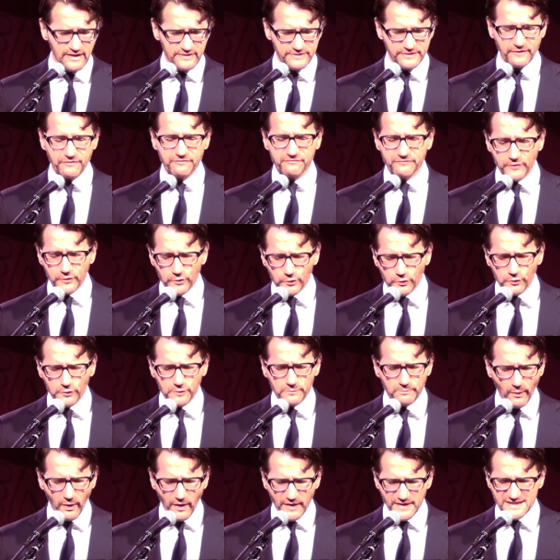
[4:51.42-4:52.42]
The
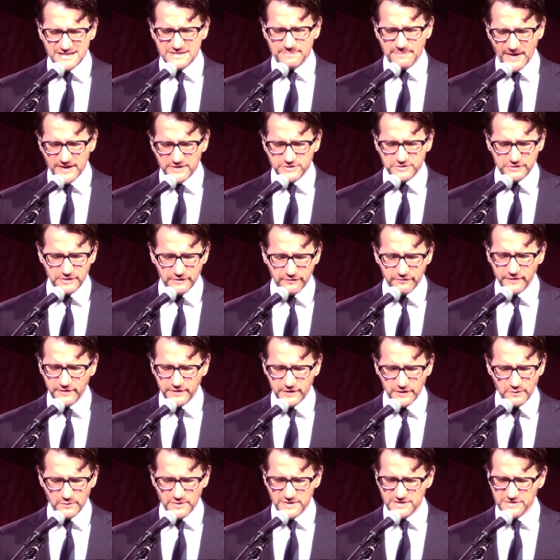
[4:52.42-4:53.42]
food bought especially for
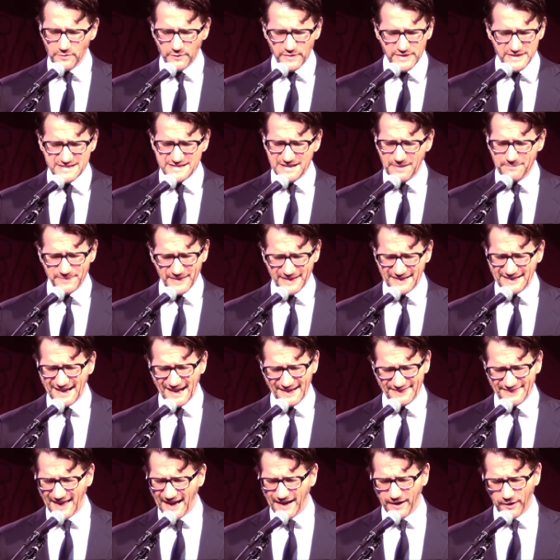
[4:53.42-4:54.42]
you is always something
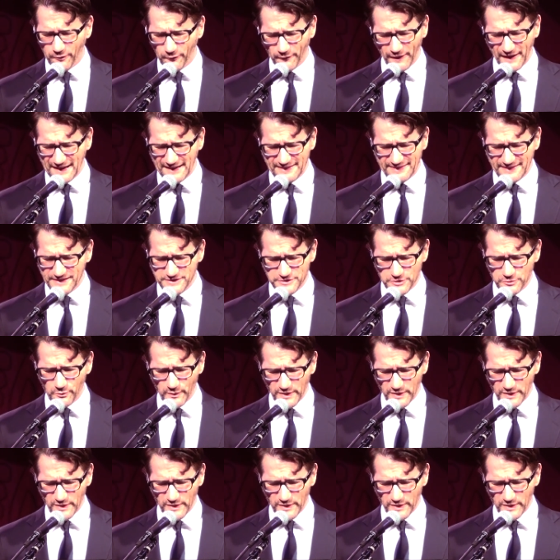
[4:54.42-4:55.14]
not that great that you